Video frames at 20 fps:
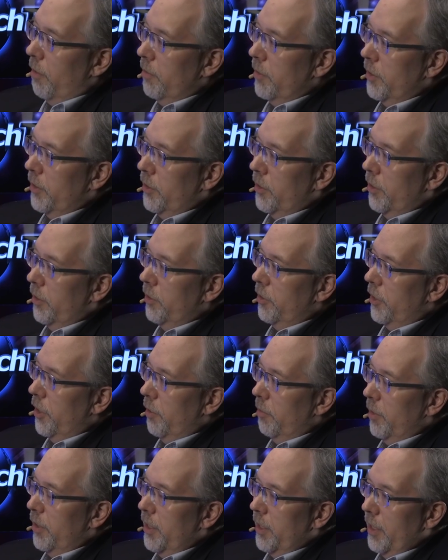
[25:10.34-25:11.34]
always
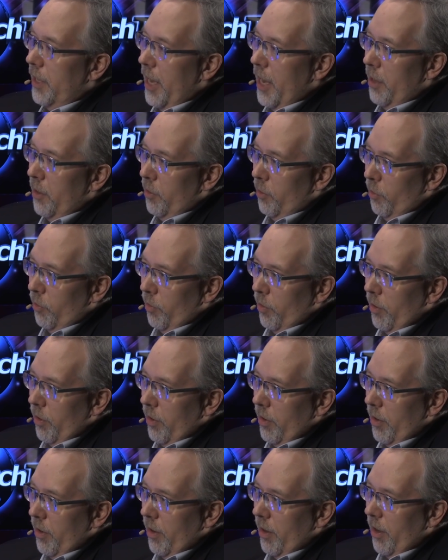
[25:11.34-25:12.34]
associated with the day of the
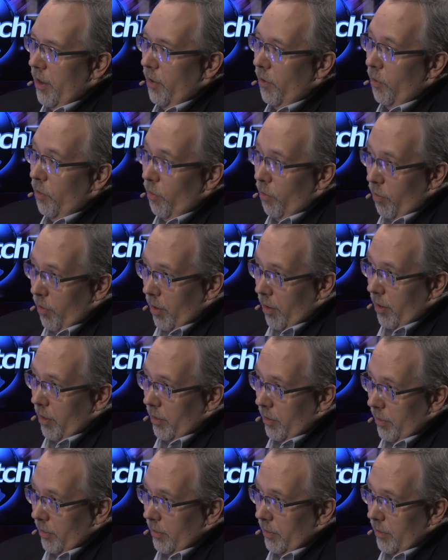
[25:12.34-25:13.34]
Lord,
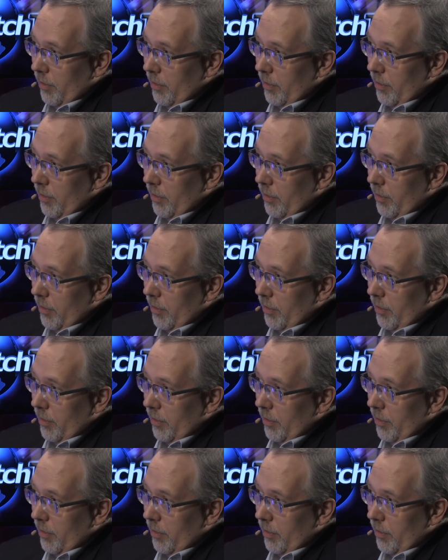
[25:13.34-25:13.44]
or